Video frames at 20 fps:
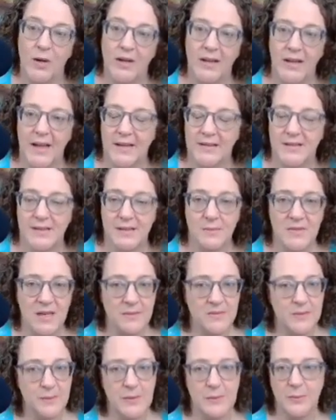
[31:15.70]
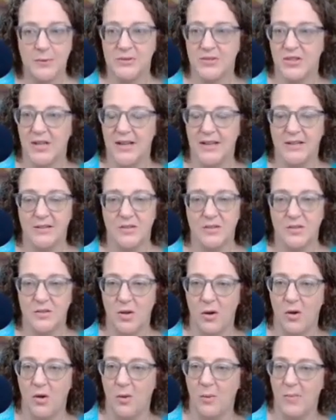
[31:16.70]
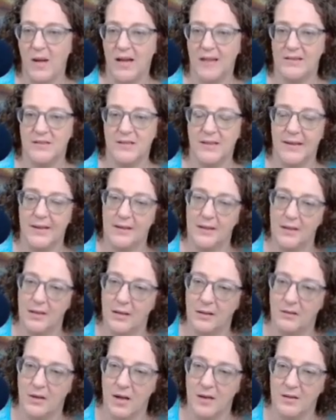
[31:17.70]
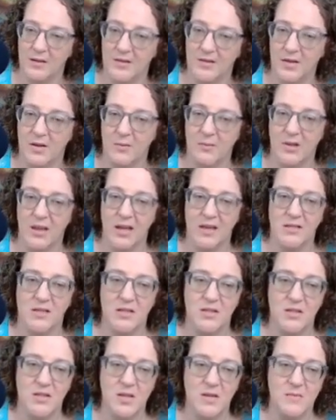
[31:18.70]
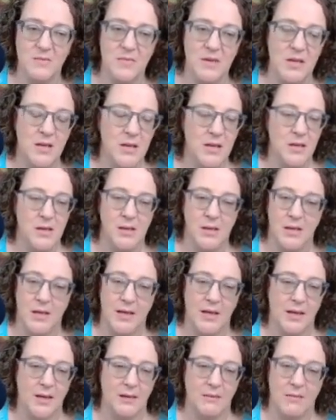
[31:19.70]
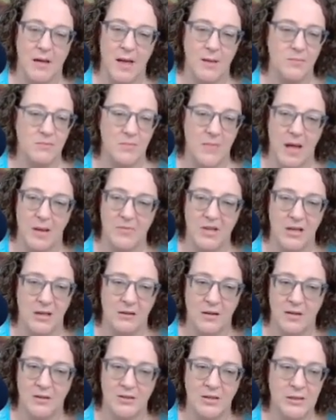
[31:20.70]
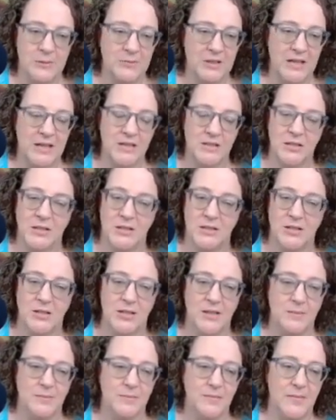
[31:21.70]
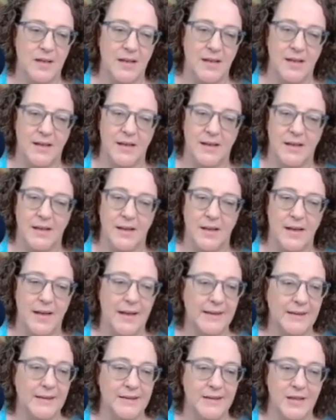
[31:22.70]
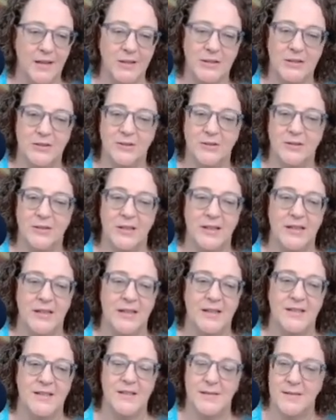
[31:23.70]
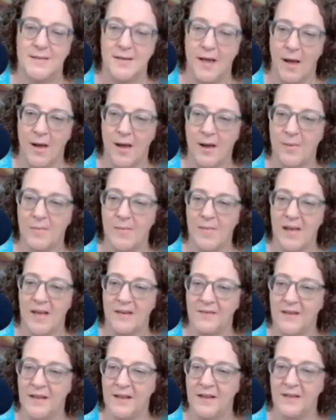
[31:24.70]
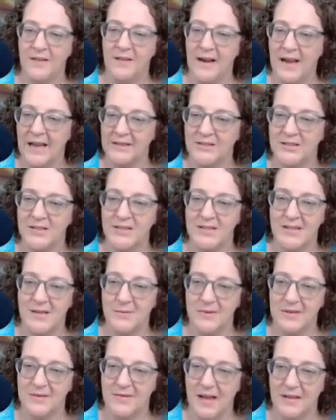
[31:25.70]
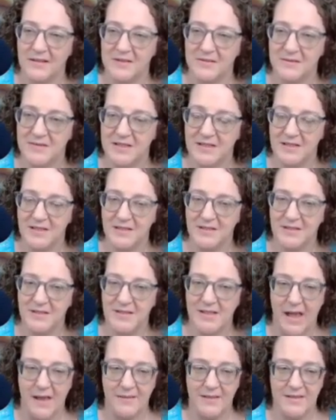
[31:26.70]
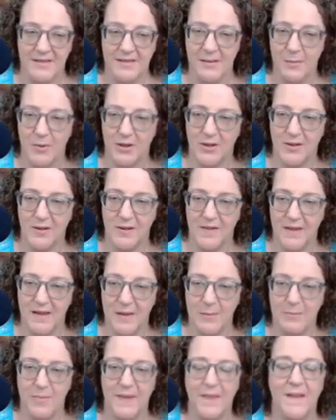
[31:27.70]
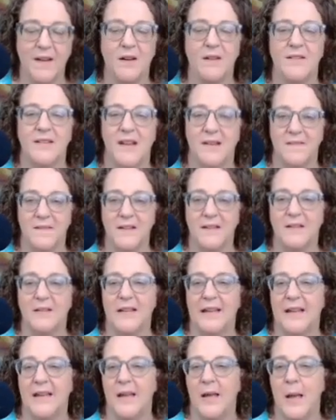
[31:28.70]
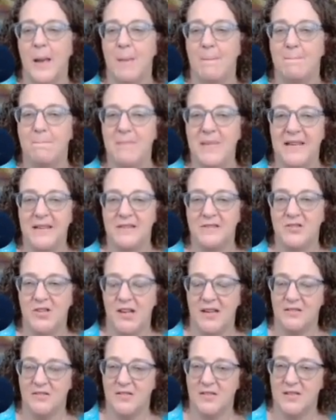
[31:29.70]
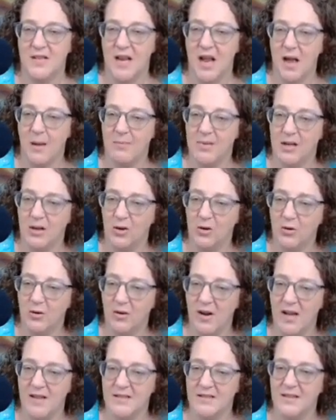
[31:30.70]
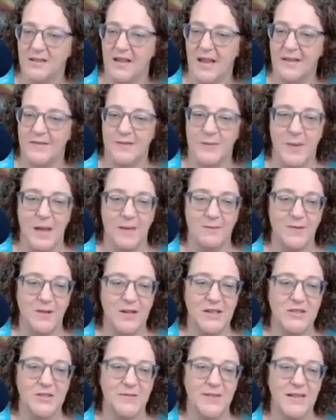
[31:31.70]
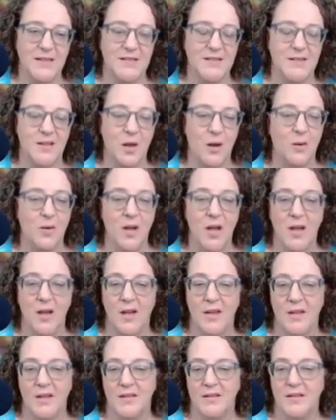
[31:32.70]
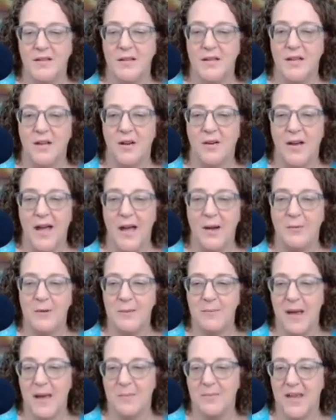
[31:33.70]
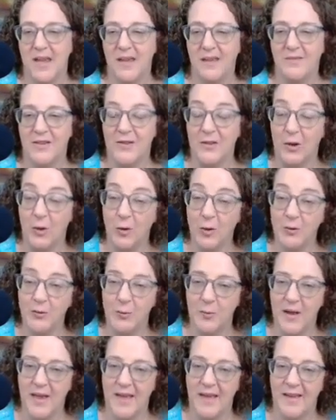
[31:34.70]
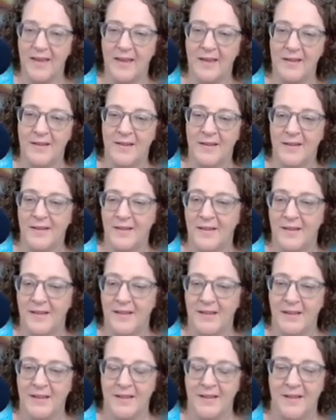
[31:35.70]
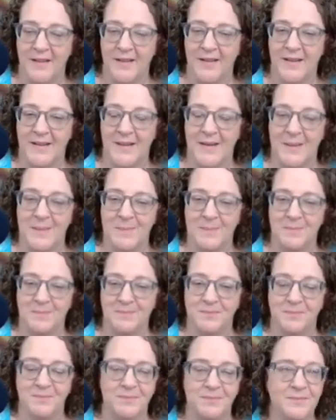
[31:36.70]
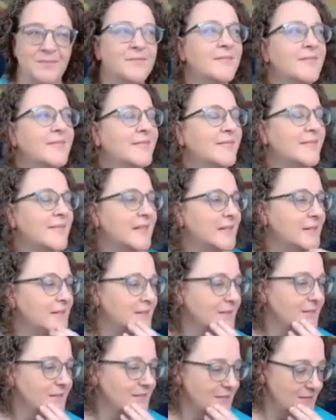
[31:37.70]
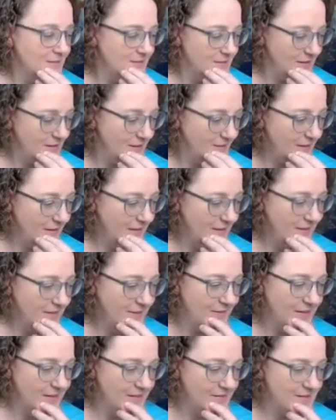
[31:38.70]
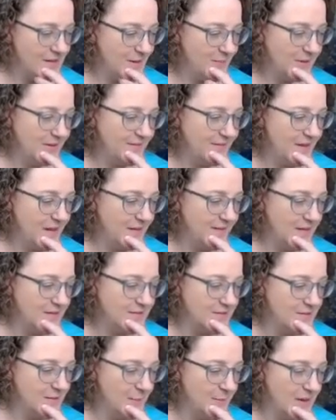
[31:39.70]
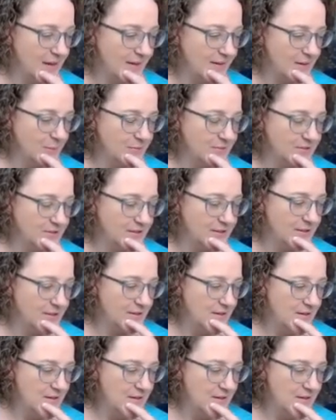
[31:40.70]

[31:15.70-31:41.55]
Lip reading: And sometimes people change so much, like in a longer term relationship. I'm in a long-term relationship. I can tell you some of the interactions that we've had over the years have a similar theme, but there are definitely big changes that happen across the lifespan for each of us. So, how we might behave in the old way. Let's see if I can give an example of that. That's not my couplehood.